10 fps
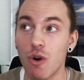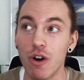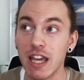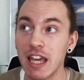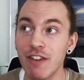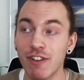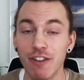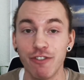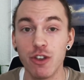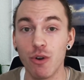or even
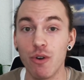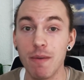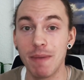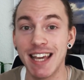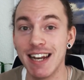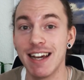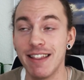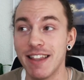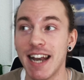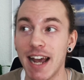if you're a beginner
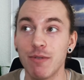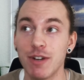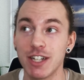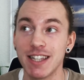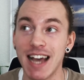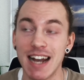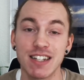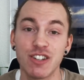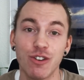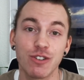in the language,
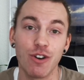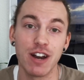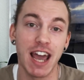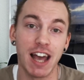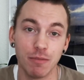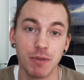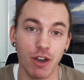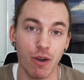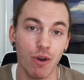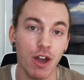that's not gonna help
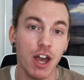you.